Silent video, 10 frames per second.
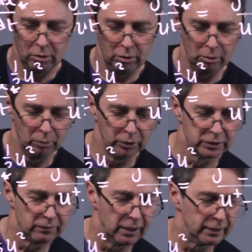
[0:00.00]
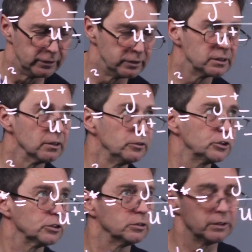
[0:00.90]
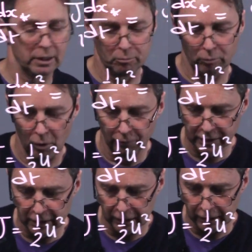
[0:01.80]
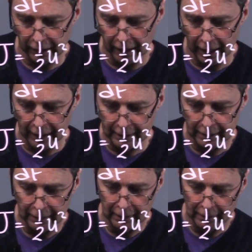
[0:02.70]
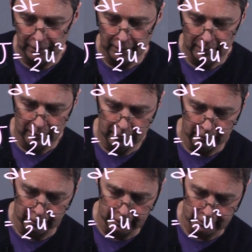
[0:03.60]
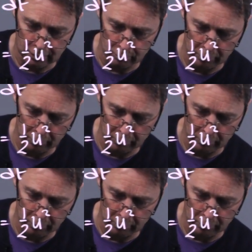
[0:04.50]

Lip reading: the multi-valued solution that I'm obviously going to get, right, it's going to be